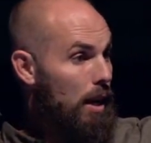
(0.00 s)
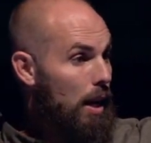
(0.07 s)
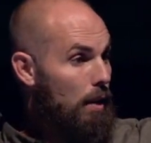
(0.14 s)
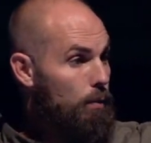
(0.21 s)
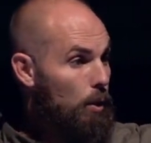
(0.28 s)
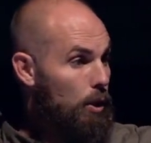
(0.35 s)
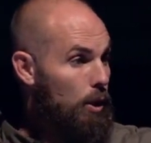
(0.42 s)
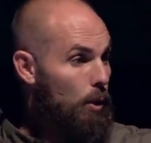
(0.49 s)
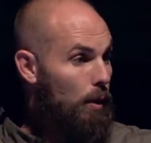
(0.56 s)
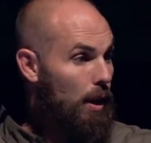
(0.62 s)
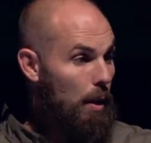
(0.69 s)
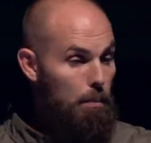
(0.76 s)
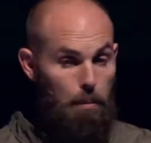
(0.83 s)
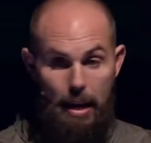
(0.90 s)
if we're
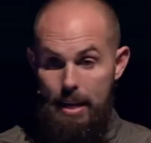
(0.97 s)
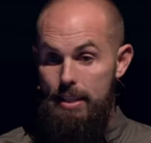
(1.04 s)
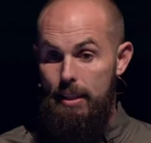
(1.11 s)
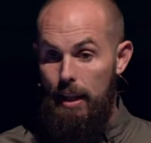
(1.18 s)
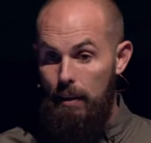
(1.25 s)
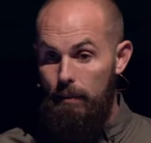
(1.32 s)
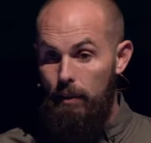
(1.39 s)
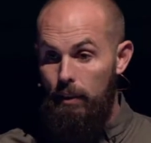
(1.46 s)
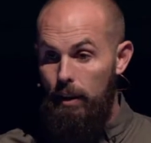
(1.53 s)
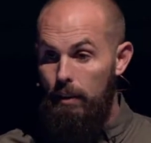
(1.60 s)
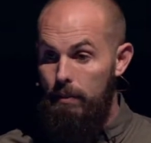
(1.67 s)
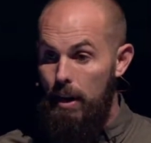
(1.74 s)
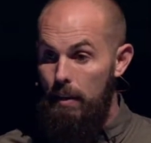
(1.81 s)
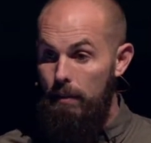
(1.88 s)
doing a base level
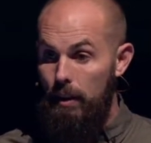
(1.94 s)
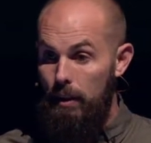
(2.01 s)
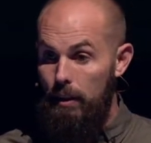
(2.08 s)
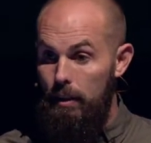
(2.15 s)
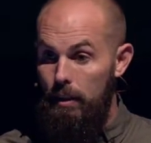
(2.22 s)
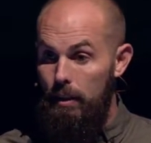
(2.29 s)
of giving.